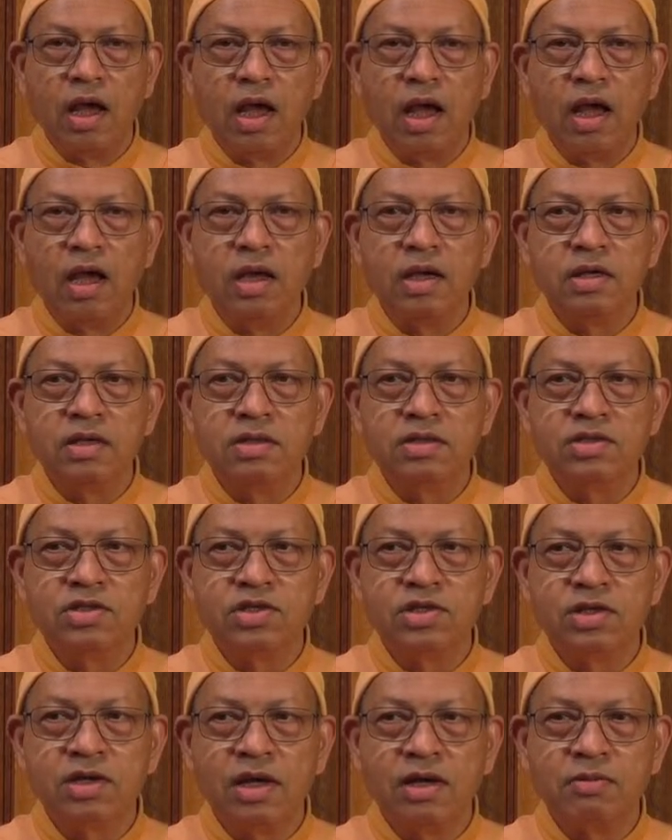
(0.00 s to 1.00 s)
And
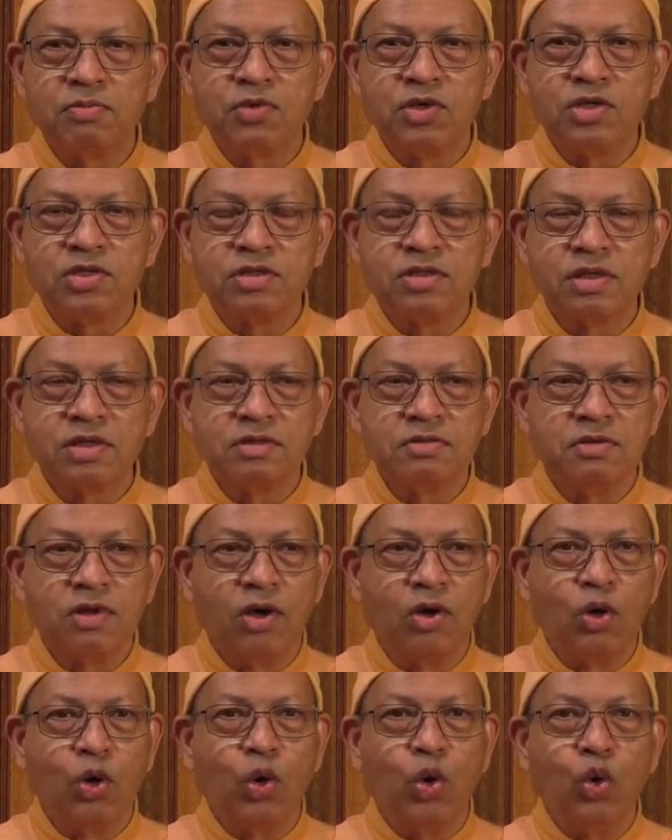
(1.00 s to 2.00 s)
Sri Ramakrishna's
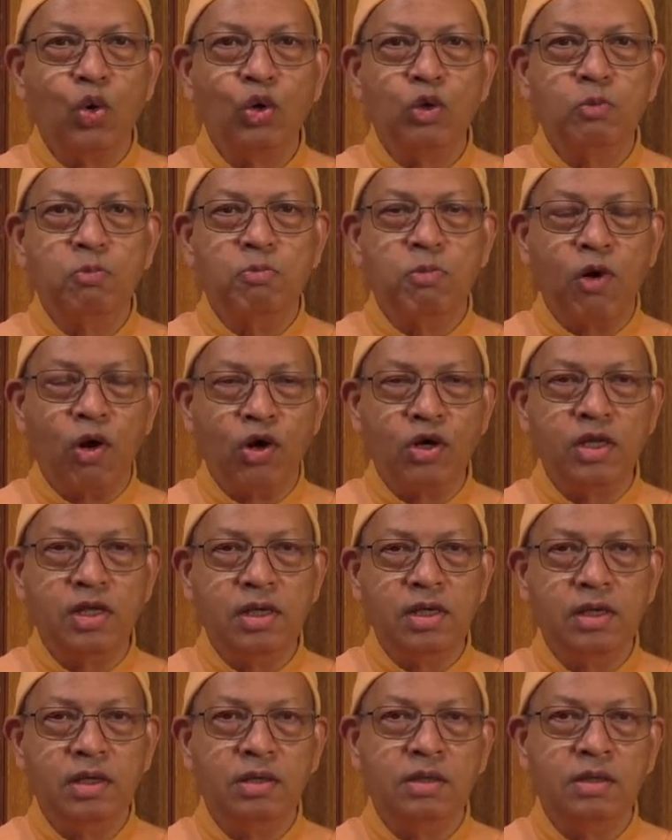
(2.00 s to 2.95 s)
whole body,